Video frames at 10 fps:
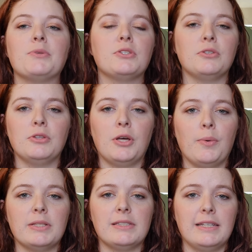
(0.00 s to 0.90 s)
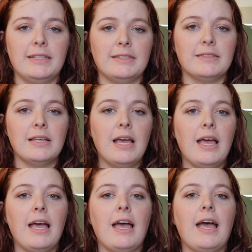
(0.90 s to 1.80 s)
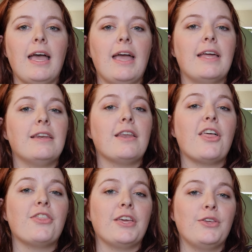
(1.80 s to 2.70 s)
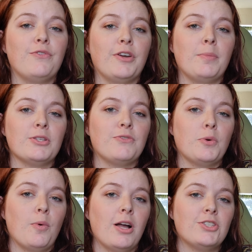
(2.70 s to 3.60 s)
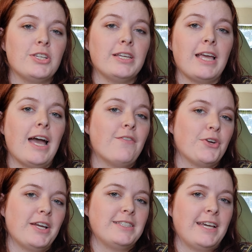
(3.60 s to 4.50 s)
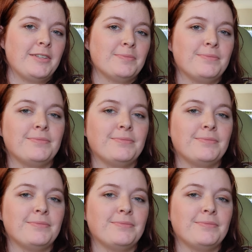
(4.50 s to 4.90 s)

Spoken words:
absolute lowest is. And thank you very much for watching. Have a great day.